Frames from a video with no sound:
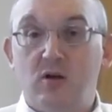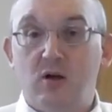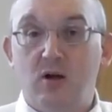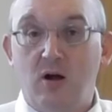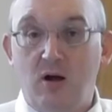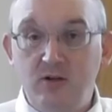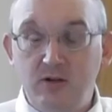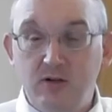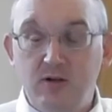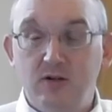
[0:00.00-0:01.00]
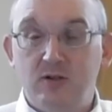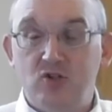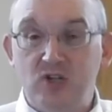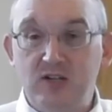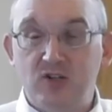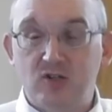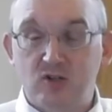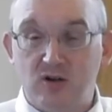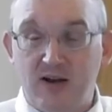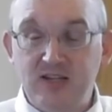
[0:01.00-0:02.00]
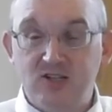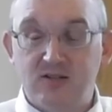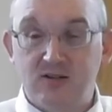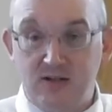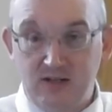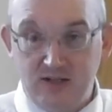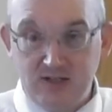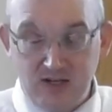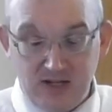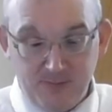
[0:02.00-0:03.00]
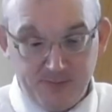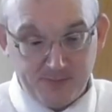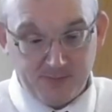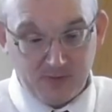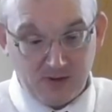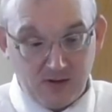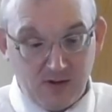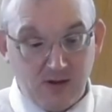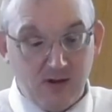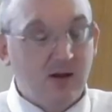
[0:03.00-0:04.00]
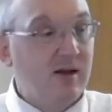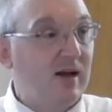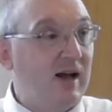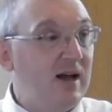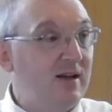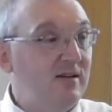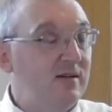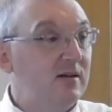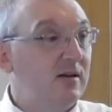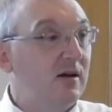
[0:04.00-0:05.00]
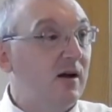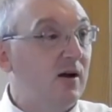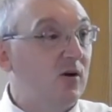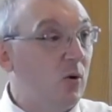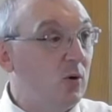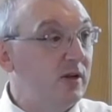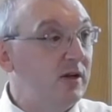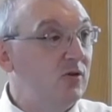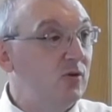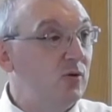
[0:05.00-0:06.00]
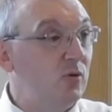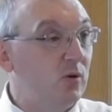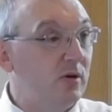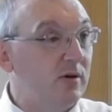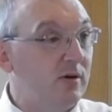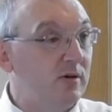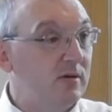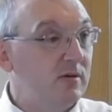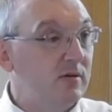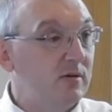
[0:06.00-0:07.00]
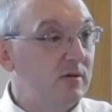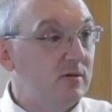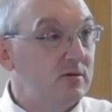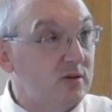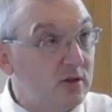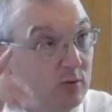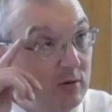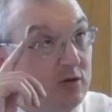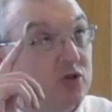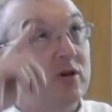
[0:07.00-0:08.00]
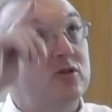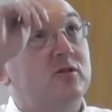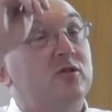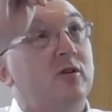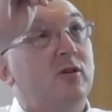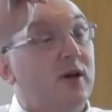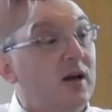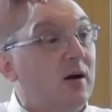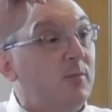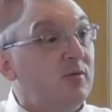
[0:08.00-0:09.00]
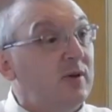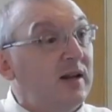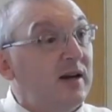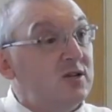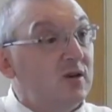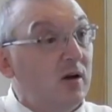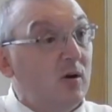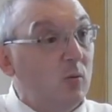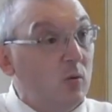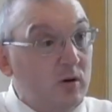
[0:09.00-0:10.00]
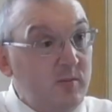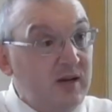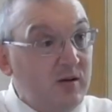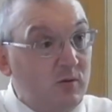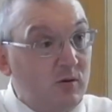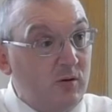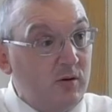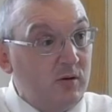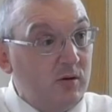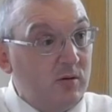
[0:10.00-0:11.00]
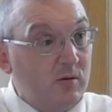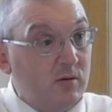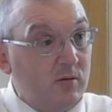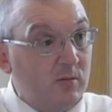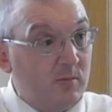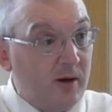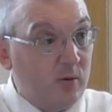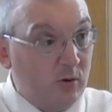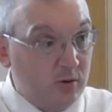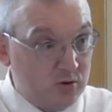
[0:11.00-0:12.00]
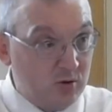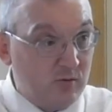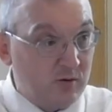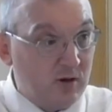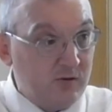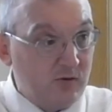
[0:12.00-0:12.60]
under Jesus Christ and in his name, and according to the word. So they rule the church, sort of looking up and realize we're being ruled by one who's over us,